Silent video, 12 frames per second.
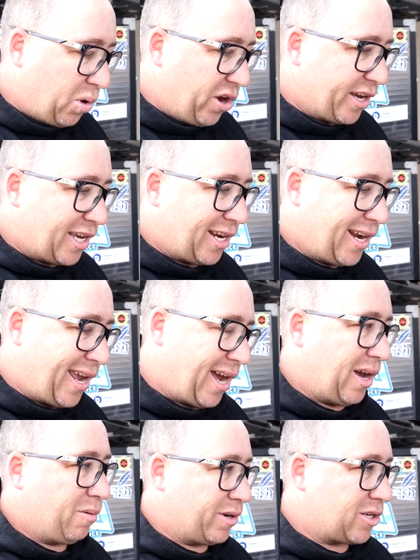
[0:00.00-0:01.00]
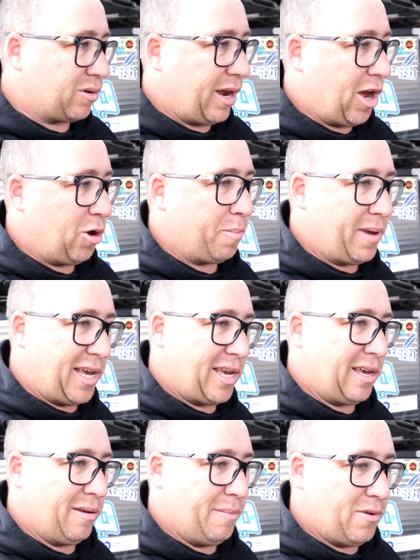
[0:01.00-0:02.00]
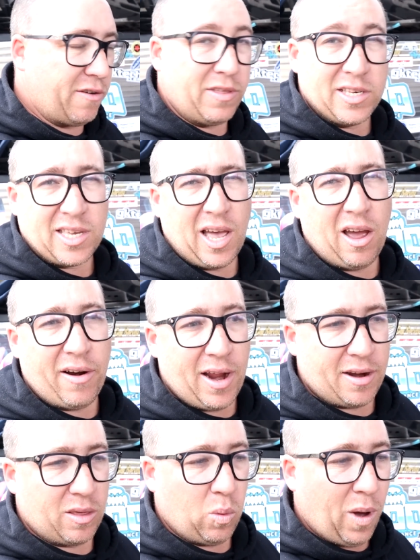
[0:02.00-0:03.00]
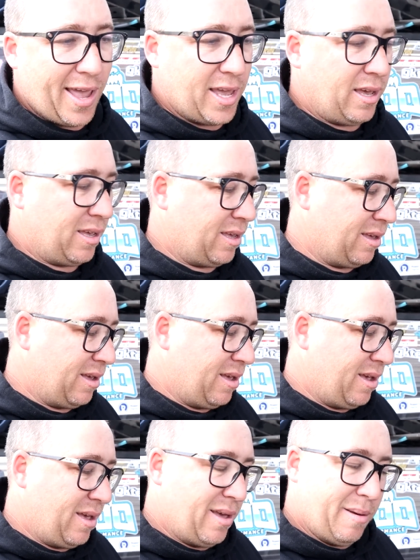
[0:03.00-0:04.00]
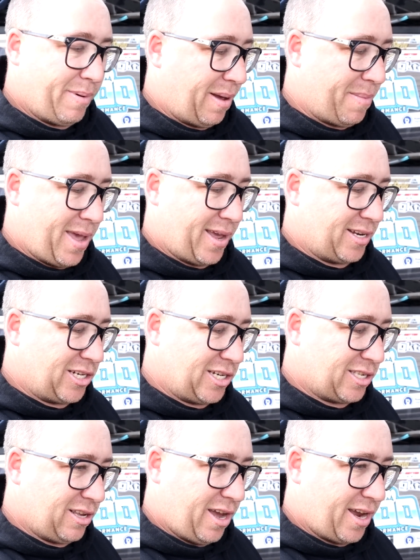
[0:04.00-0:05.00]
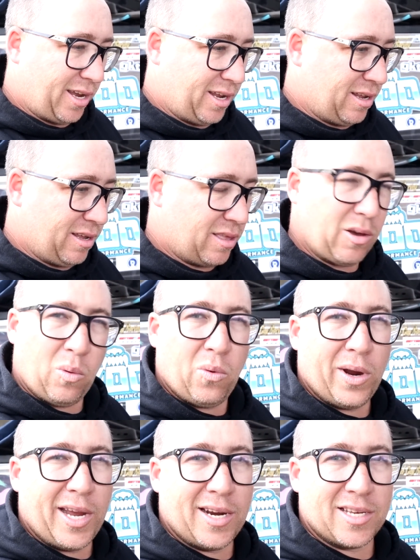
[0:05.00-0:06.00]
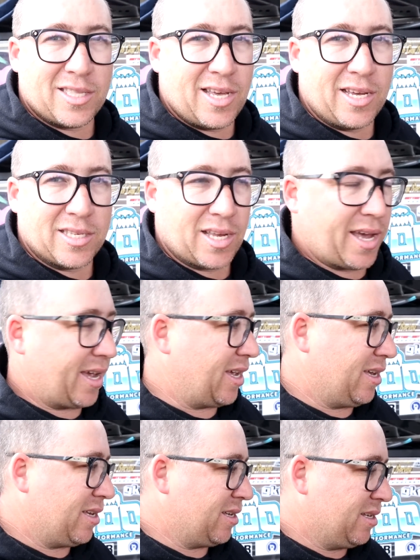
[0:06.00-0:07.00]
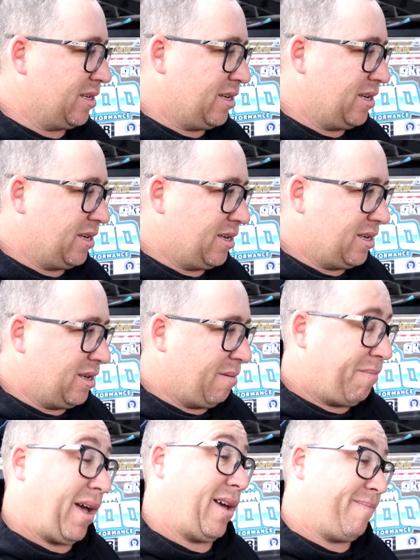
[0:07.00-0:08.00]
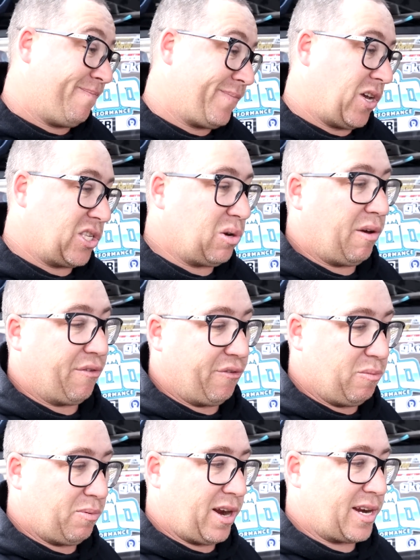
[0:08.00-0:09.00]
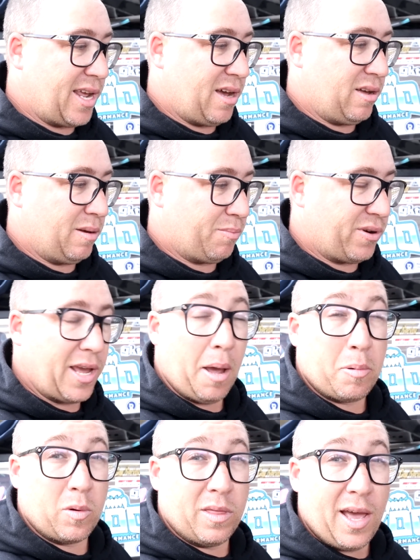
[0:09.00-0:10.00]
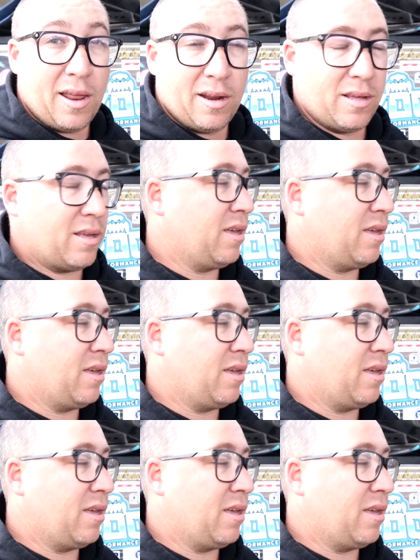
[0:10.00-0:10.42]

working now, which will help me move this car out of the way. But man, it's just like the weirdest things, eh? But I do have a foot brake now. I'm pretty happy with that.